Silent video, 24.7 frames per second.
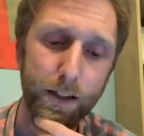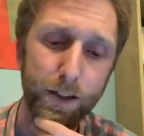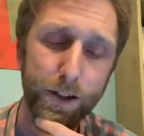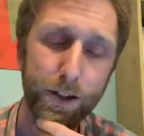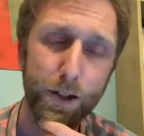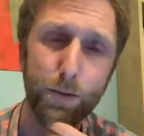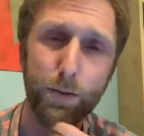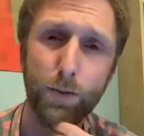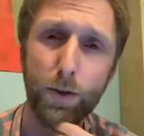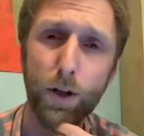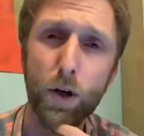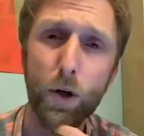
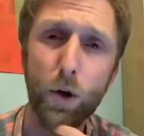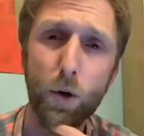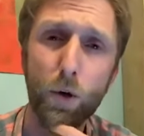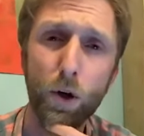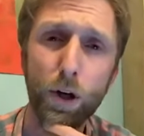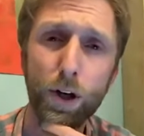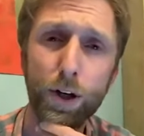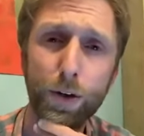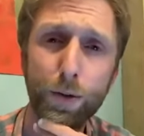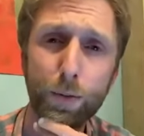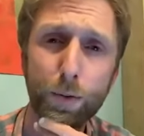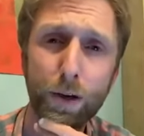
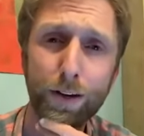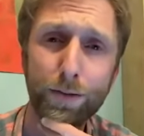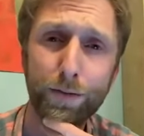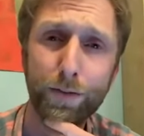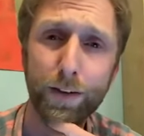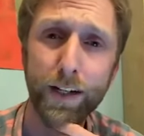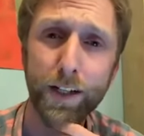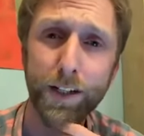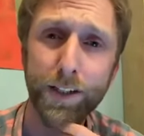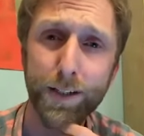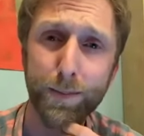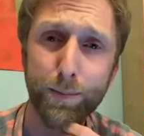record what
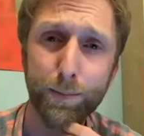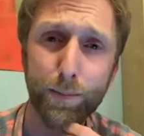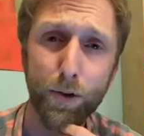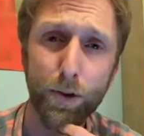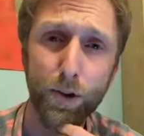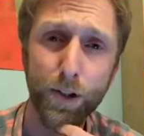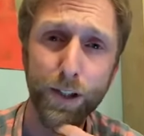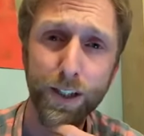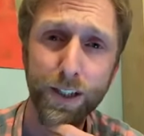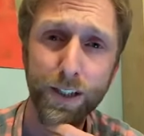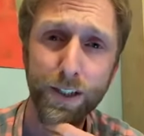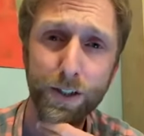felt
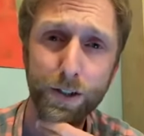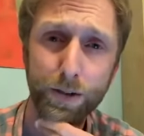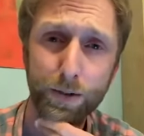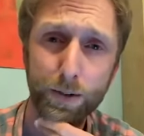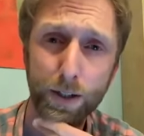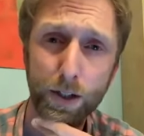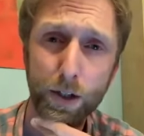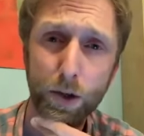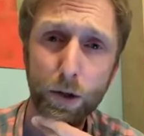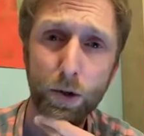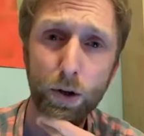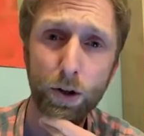important to
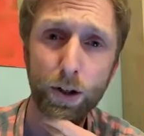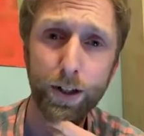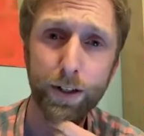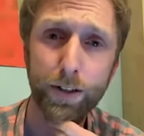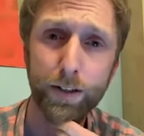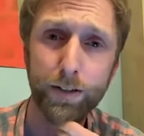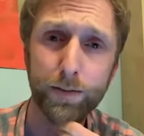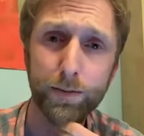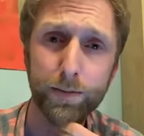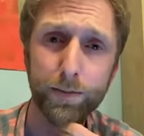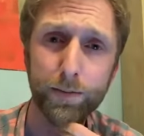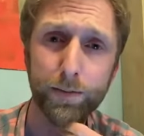record
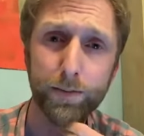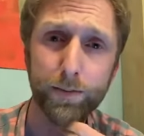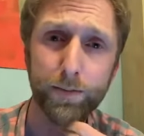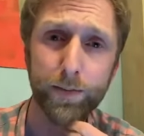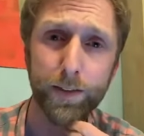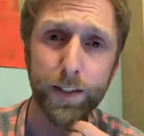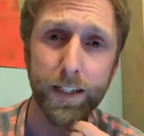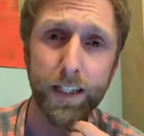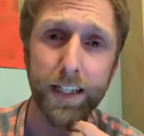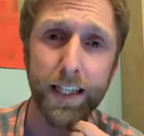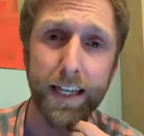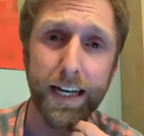
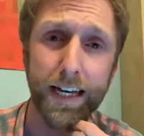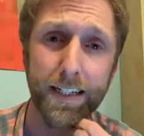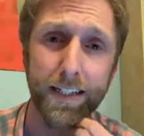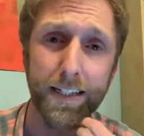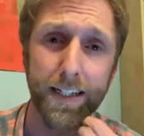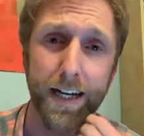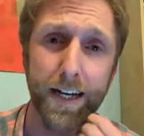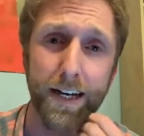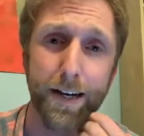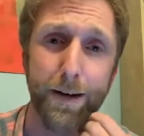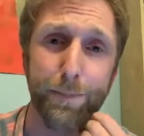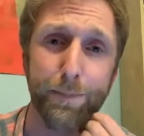in that
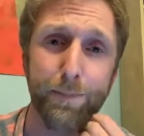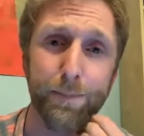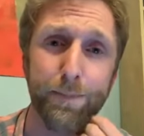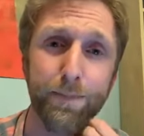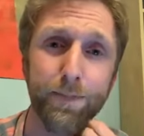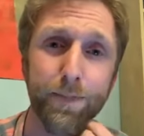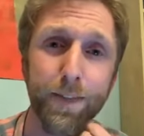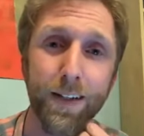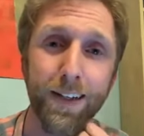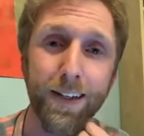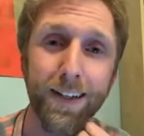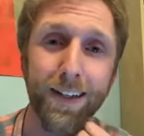time.
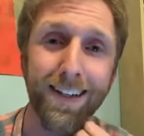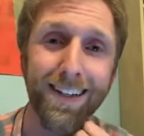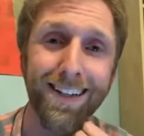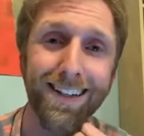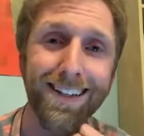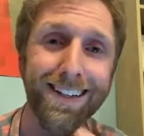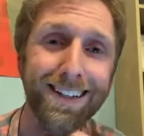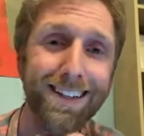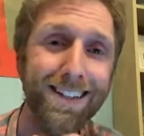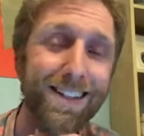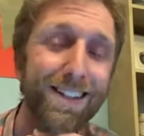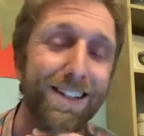
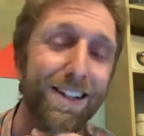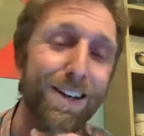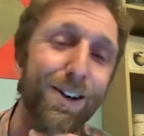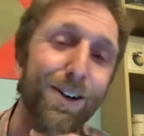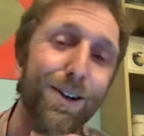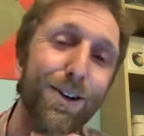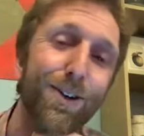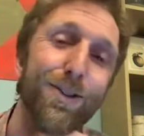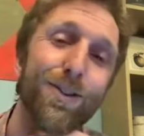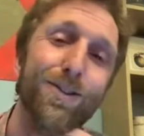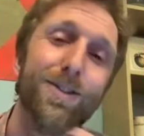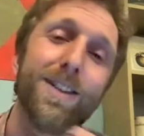
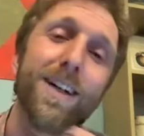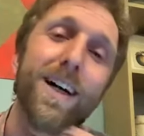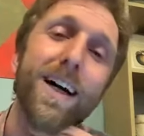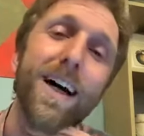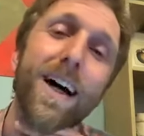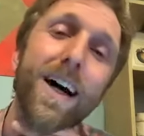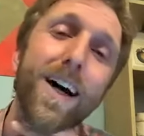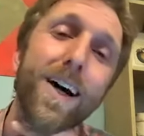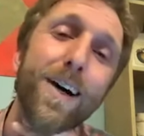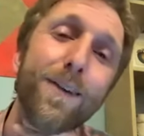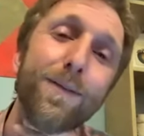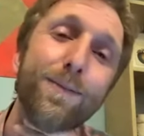So
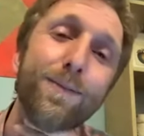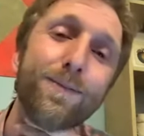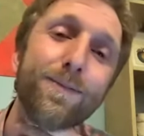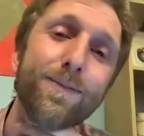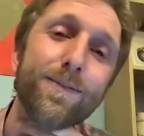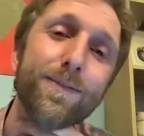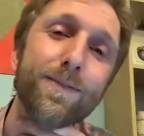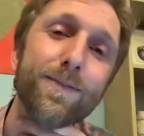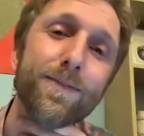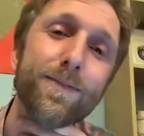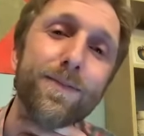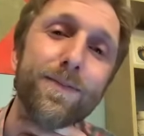
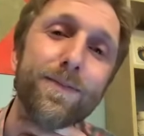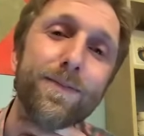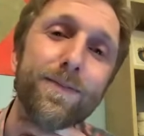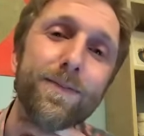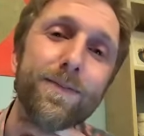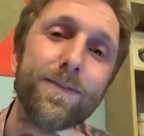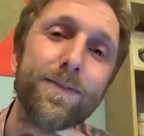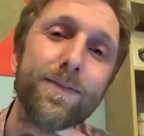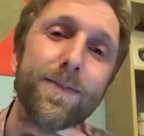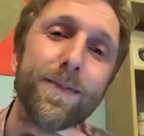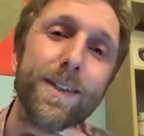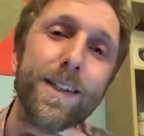
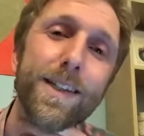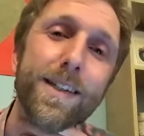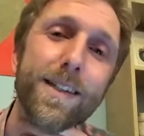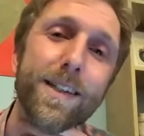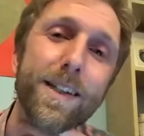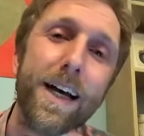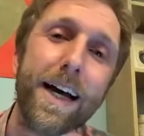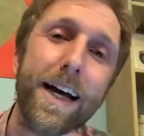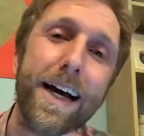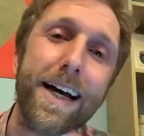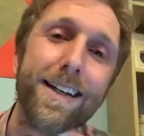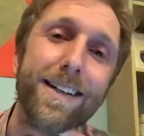
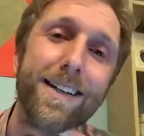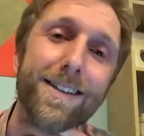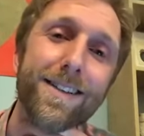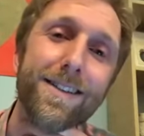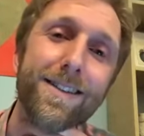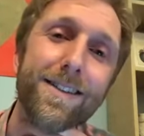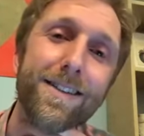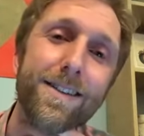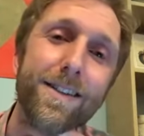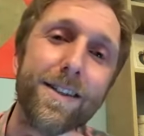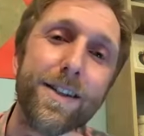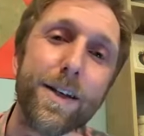this
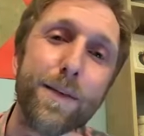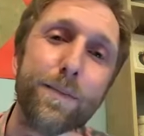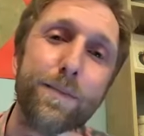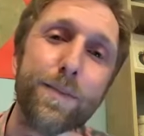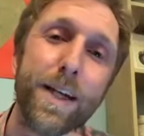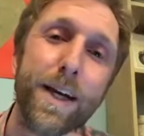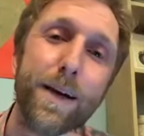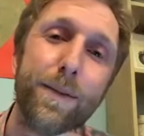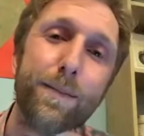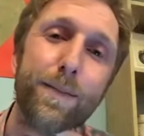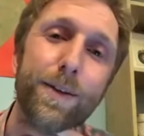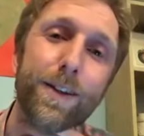last
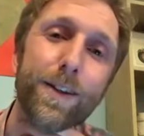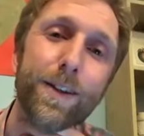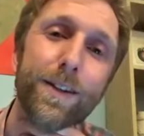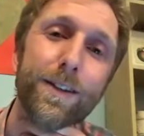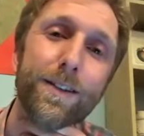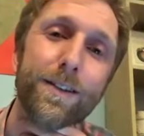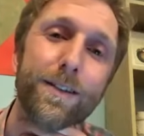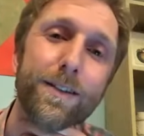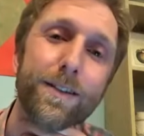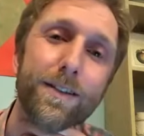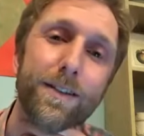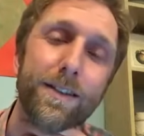
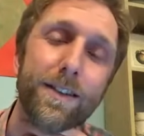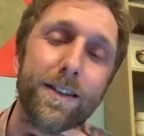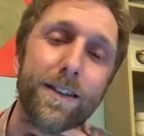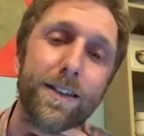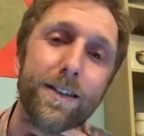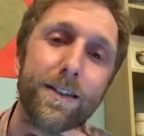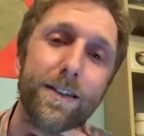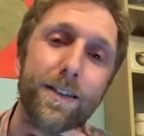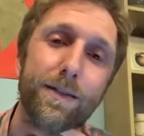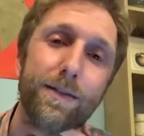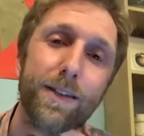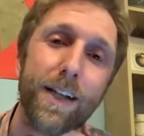September
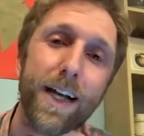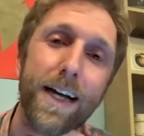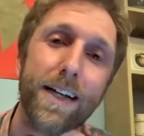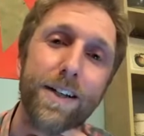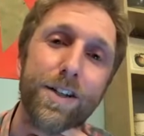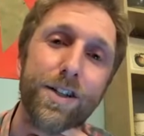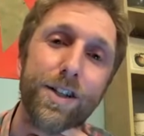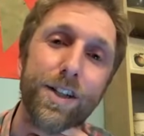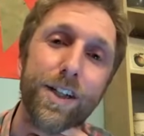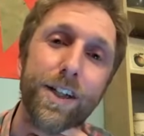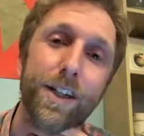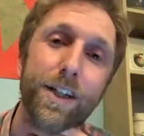of
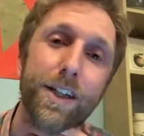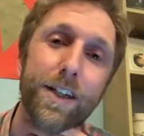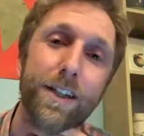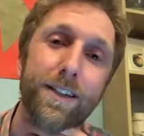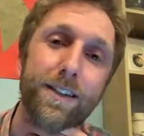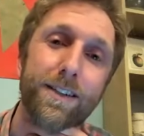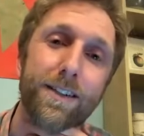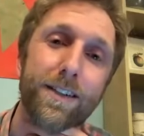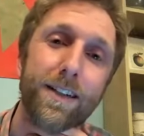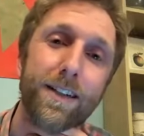last year,